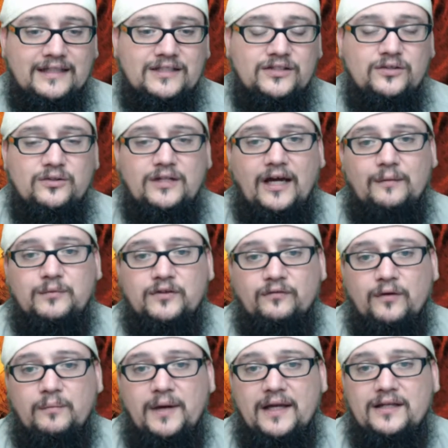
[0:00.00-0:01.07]
these two types
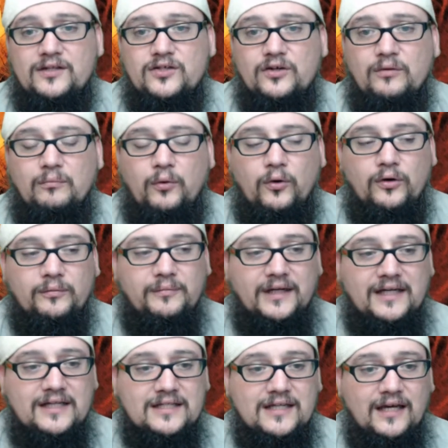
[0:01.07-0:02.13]
of repentance are important
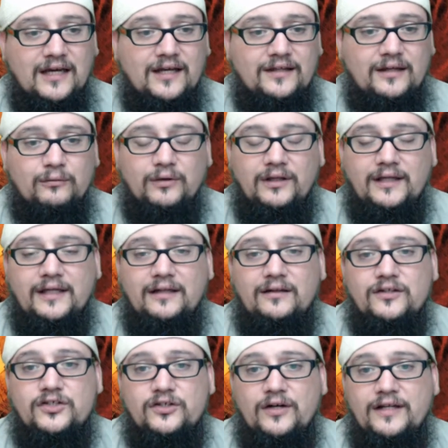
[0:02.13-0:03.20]
because they really
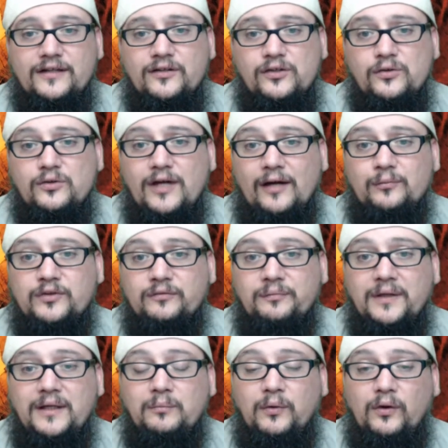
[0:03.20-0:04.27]
illustrate the two types
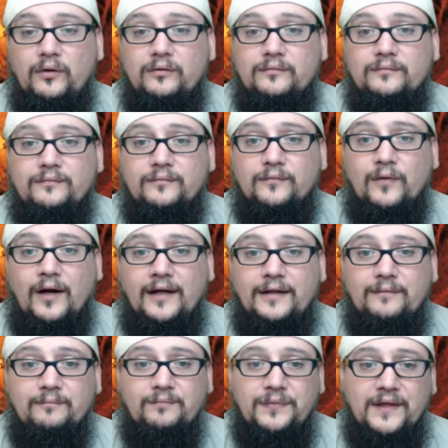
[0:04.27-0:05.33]
of people,
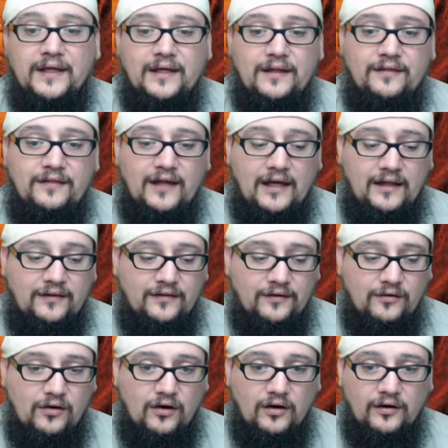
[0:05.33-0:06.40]
right? That
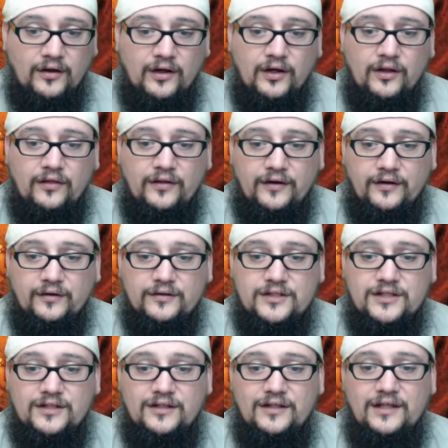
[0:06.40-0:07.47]
there are.
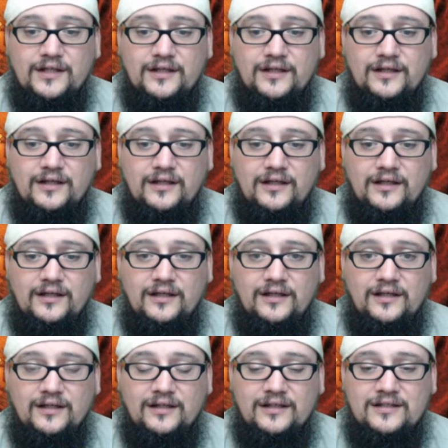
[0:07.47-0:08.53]
There's
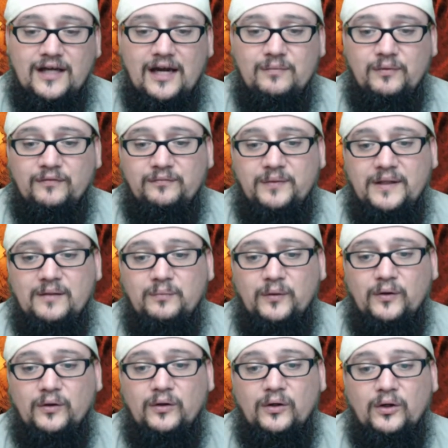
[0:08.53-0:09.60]
the the type of
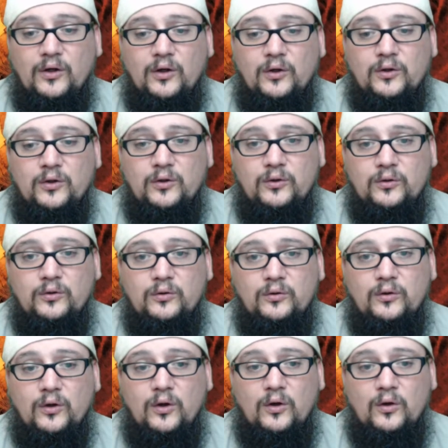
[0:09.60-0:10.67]
people
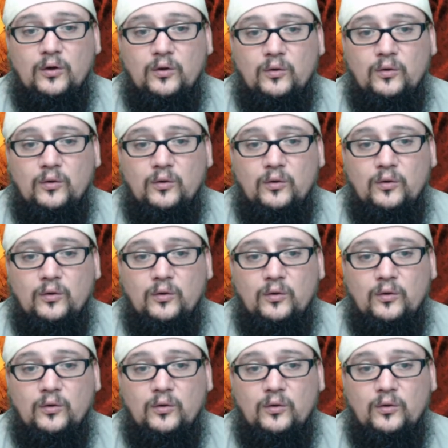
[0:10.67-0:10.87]
who